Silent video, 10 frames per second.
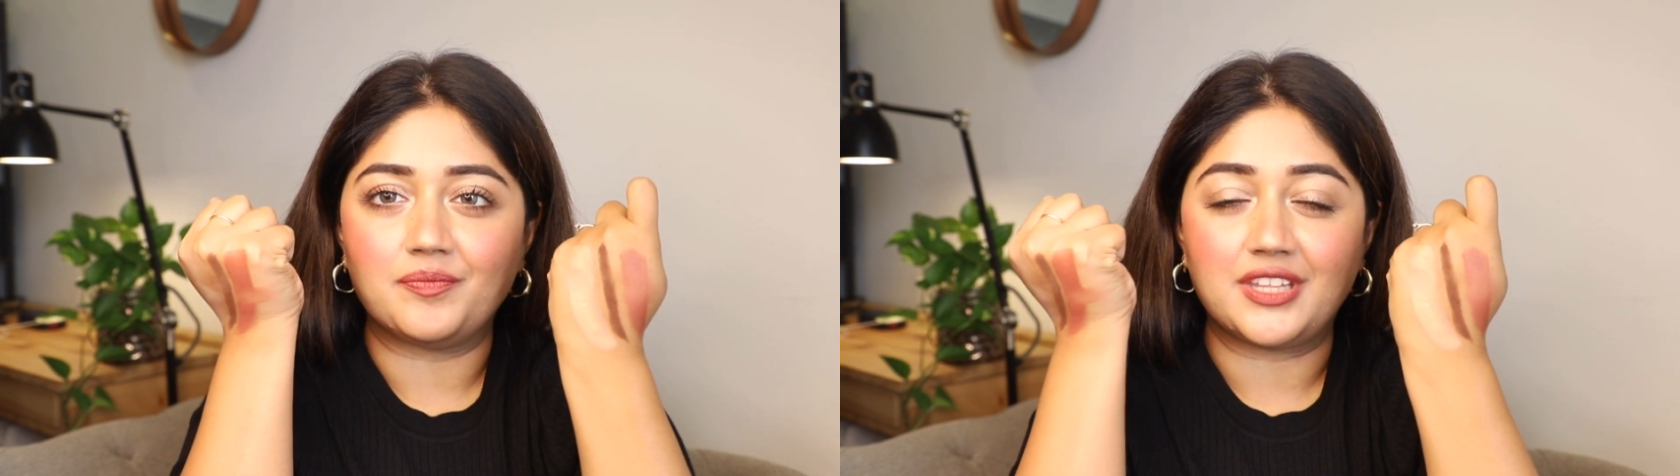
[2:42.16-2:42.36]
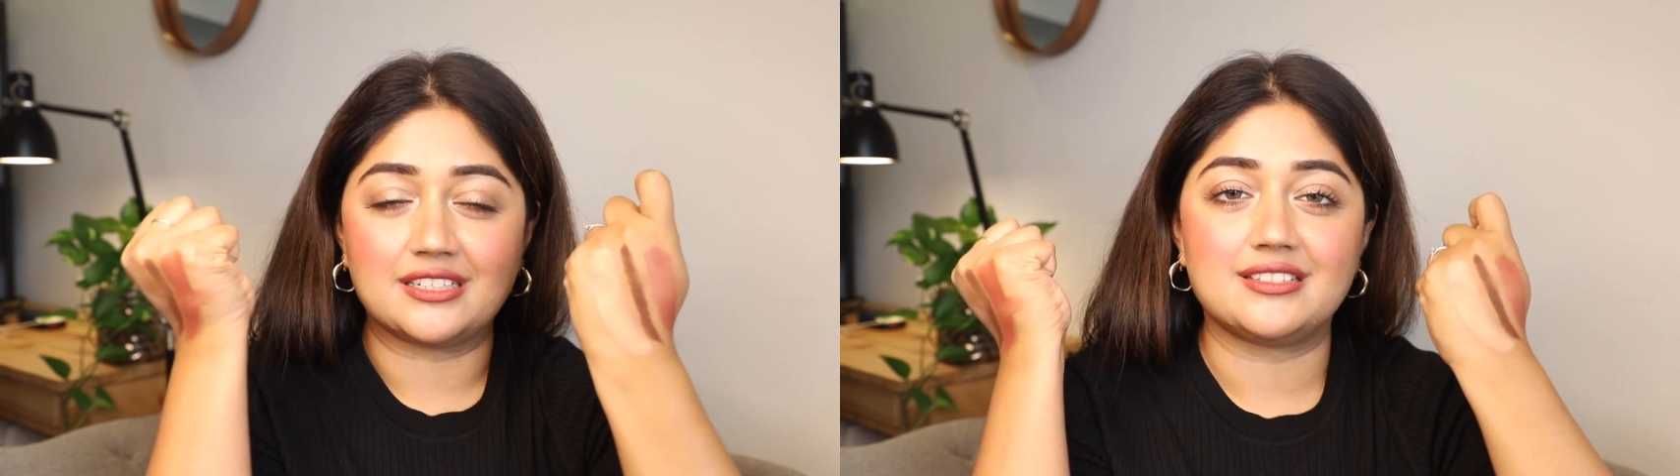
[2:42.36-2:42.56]

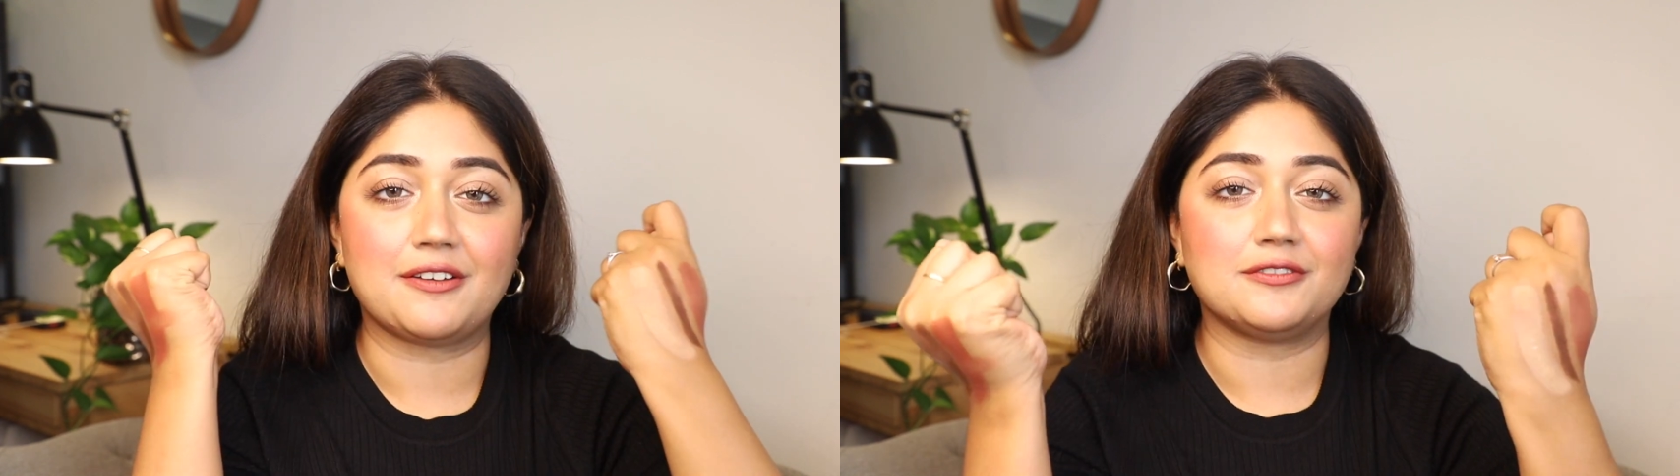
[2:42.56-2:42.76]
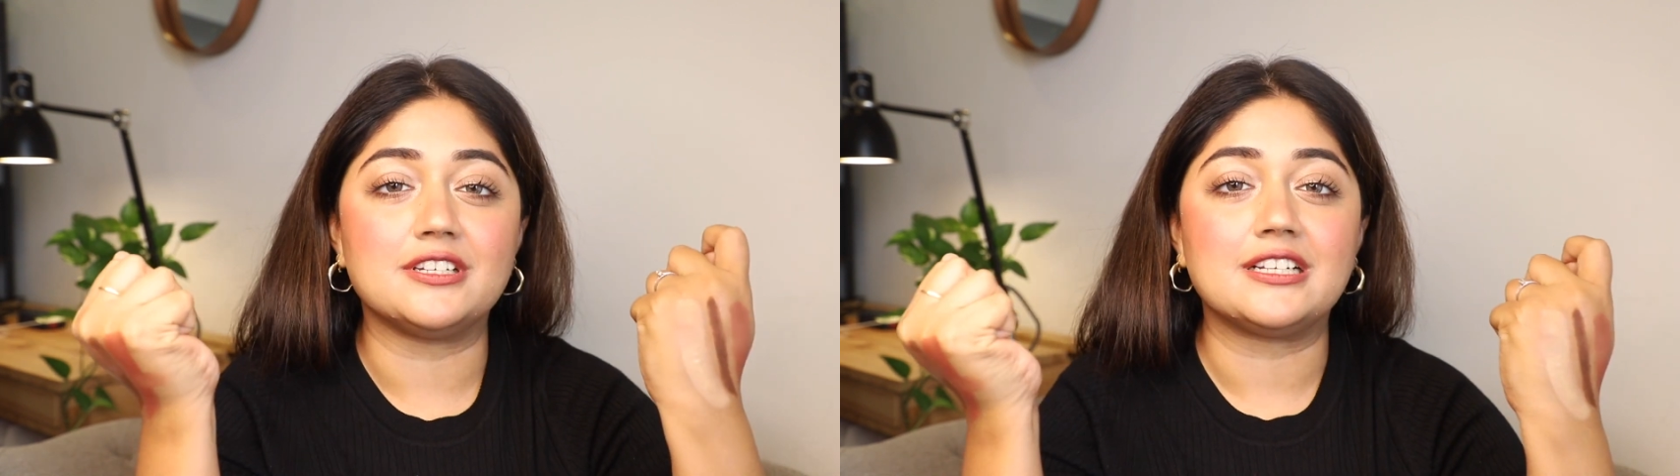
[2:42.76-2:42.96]
there's
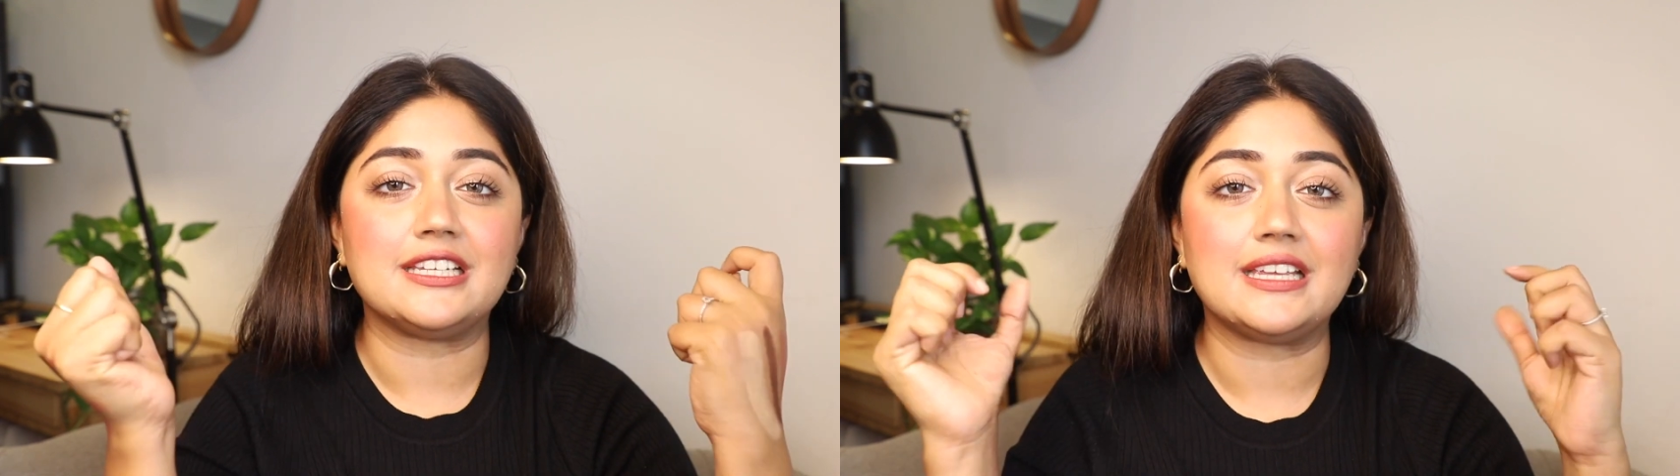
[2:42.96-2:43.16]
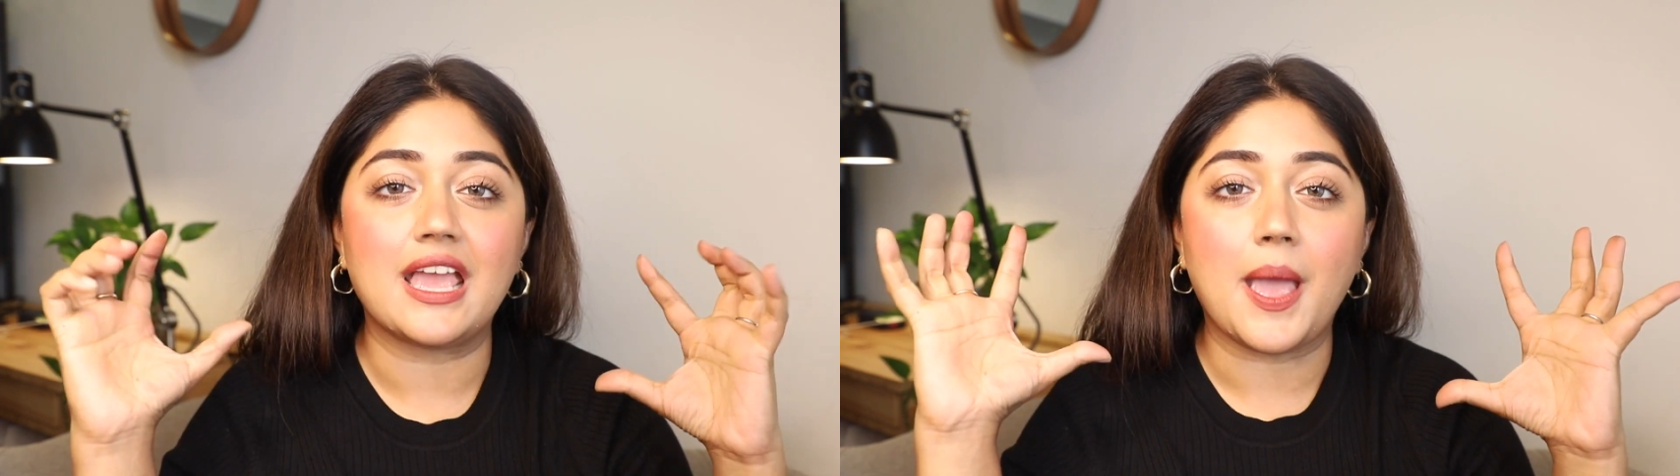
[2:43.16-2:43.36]

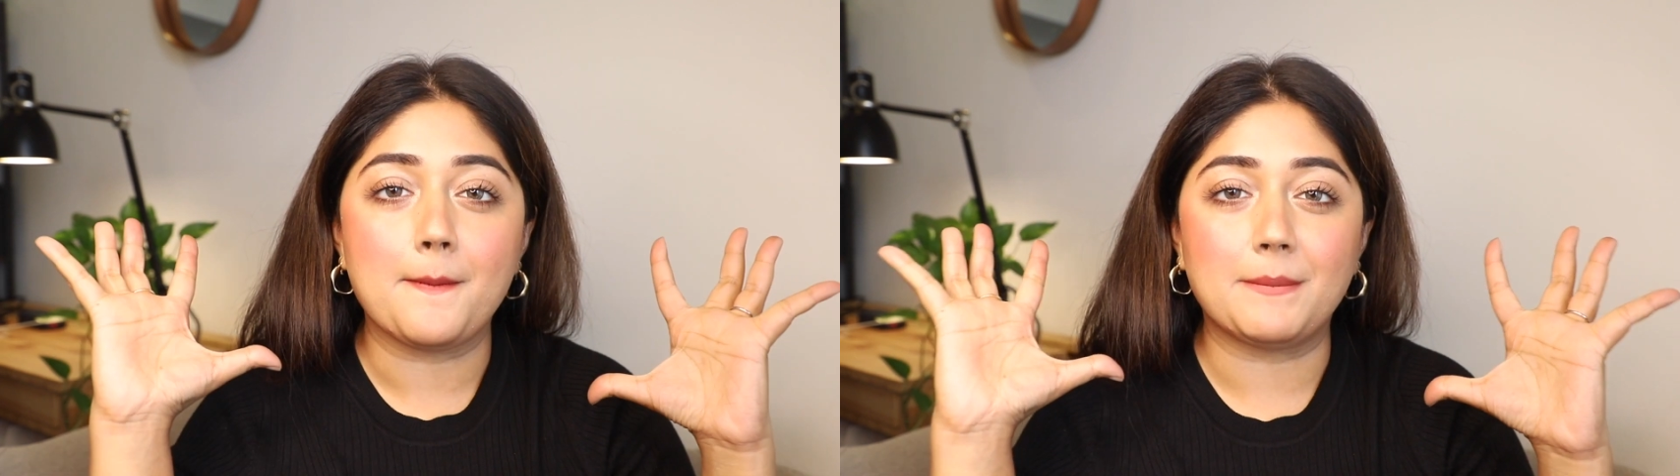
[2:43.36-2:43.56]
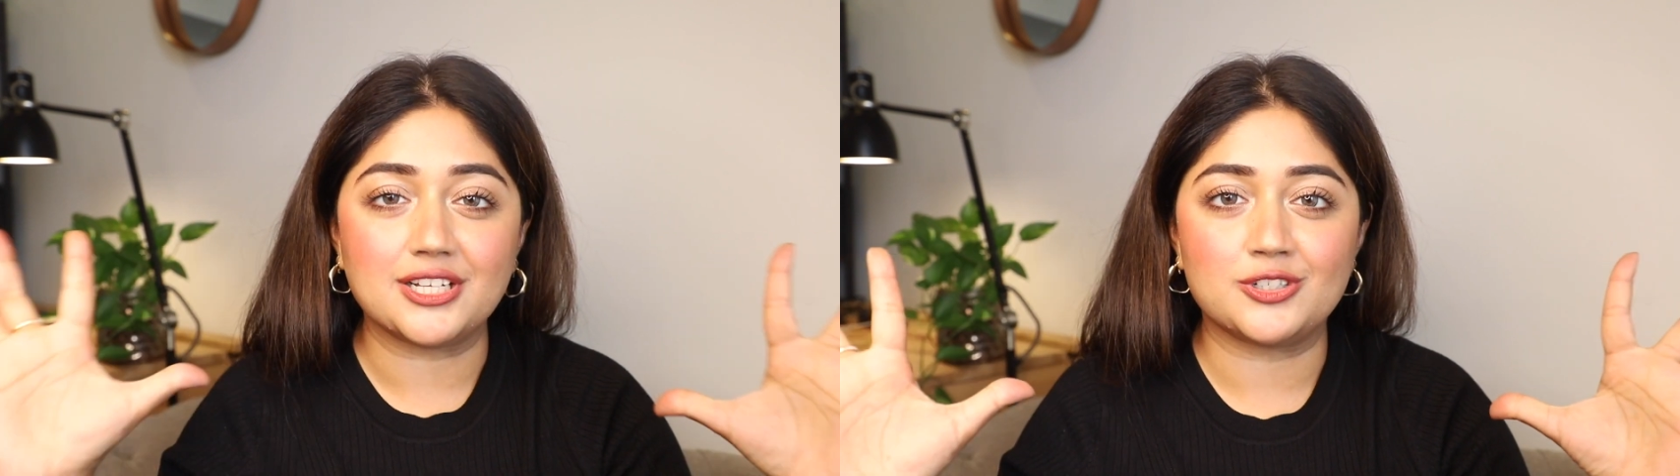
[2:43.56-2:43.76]
definitely
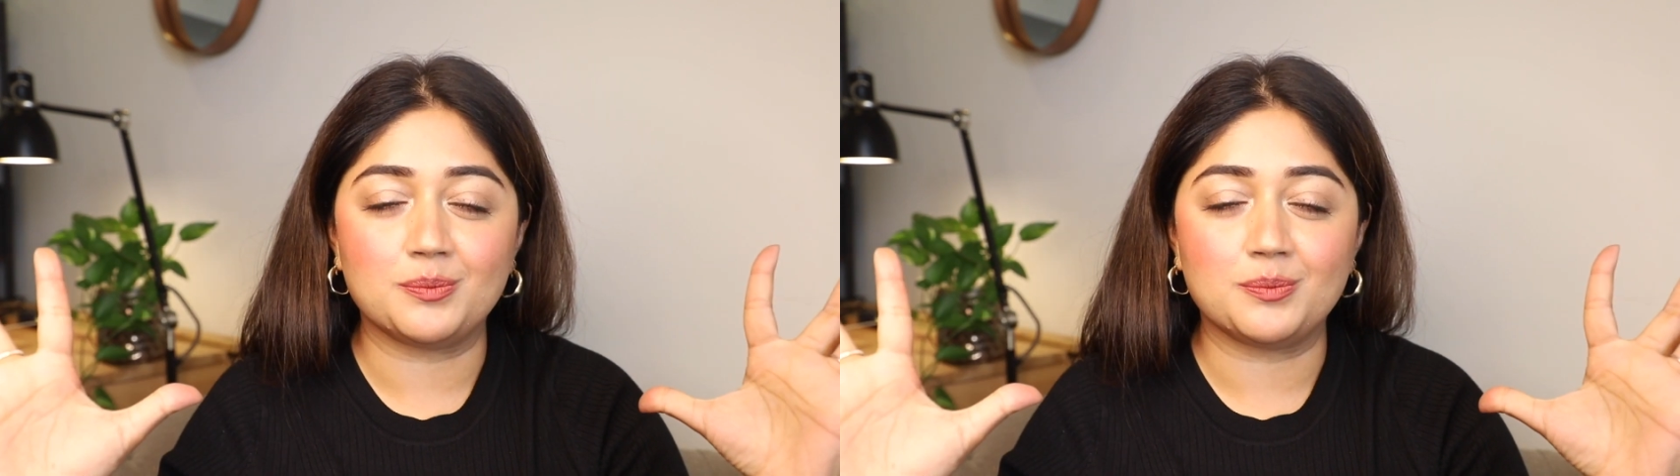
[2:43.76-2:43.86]
much